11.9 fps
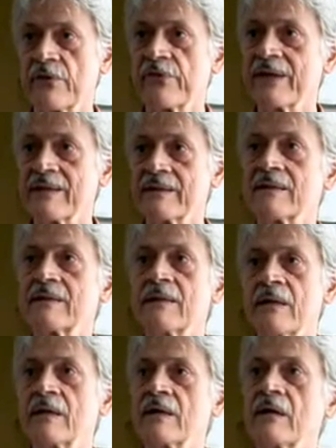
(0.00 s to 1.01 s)
the theta
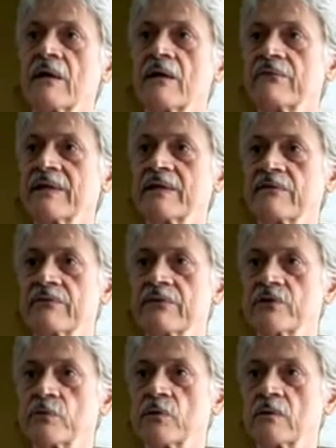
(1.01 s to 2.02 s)
of an
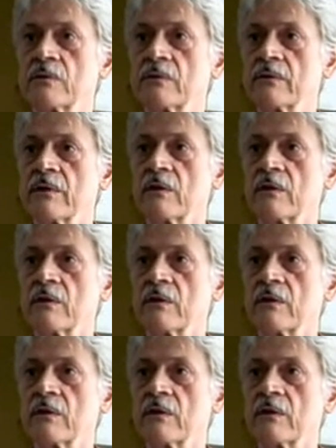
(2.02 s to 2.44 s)
individual,